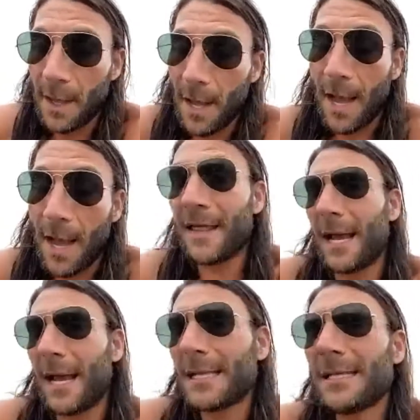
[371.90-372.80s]
I
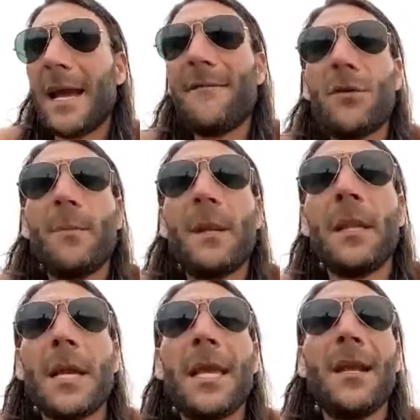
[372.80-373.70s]
guess I've either been
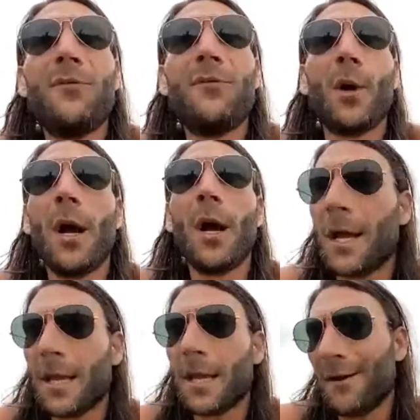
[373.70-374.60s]
lucky enough or
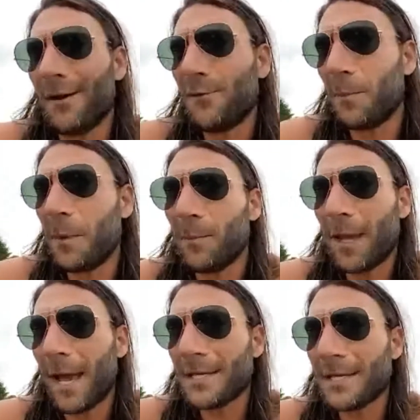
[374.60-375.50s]
unlucky enough that people
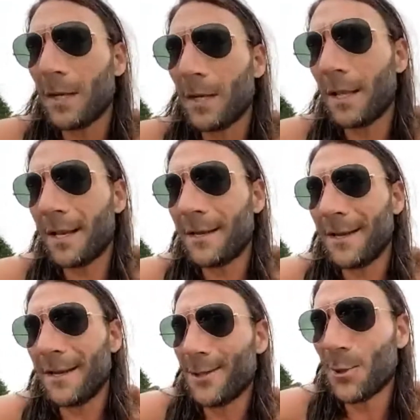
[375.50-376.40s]
cast me a lot
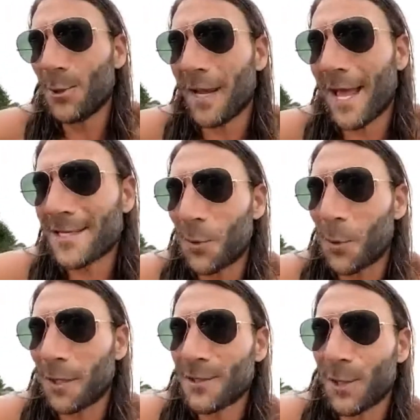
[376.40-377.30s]
doing accent
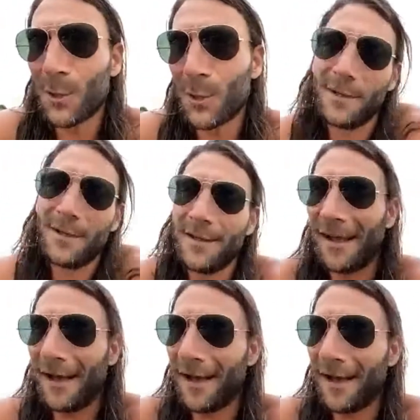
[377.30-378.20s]
work. So
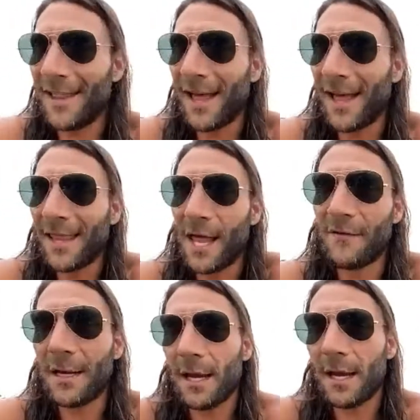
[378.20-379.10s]
I love
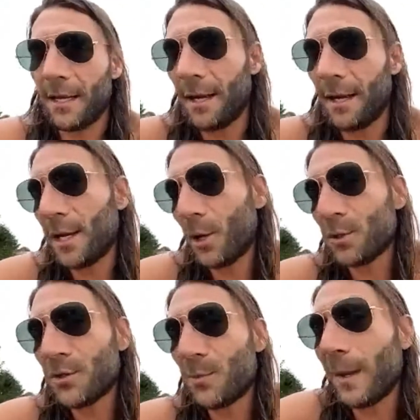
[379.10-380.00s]
it. I can
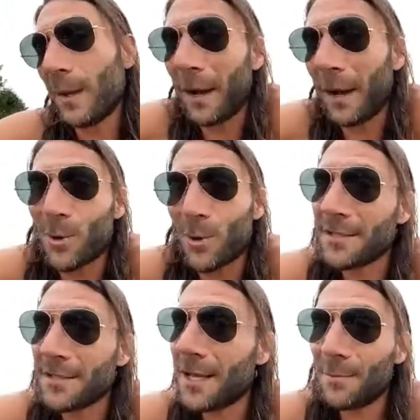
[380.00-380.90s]
also speak in my own
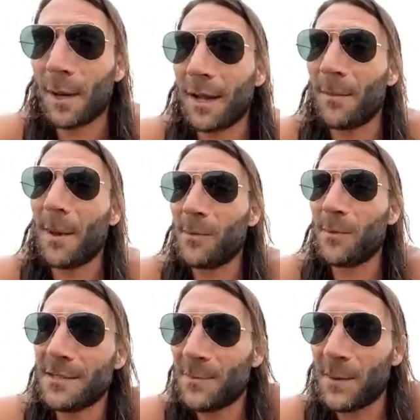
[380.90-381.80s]
accent, but I'm happy
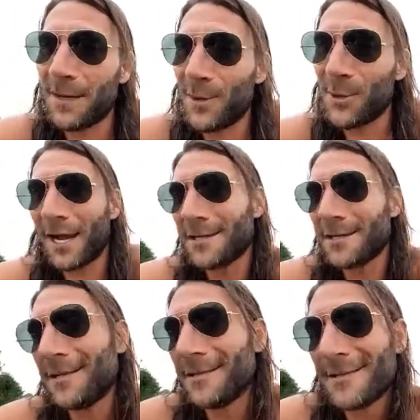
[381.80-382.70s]
to speak in other
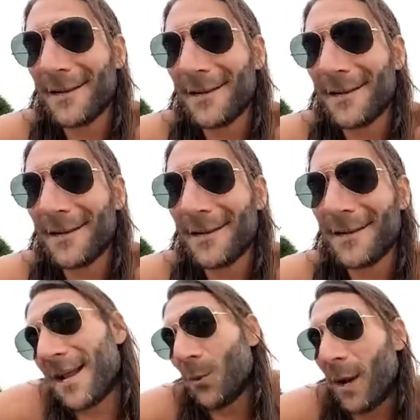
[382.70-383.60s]
accents. It's
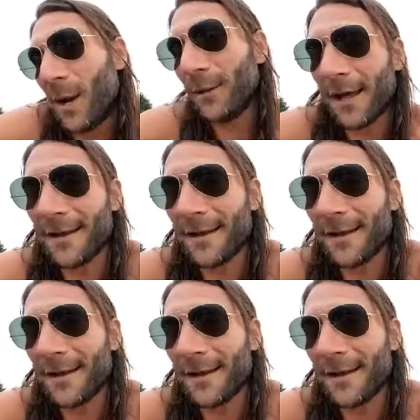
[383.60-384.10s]
kind of the way I look at it.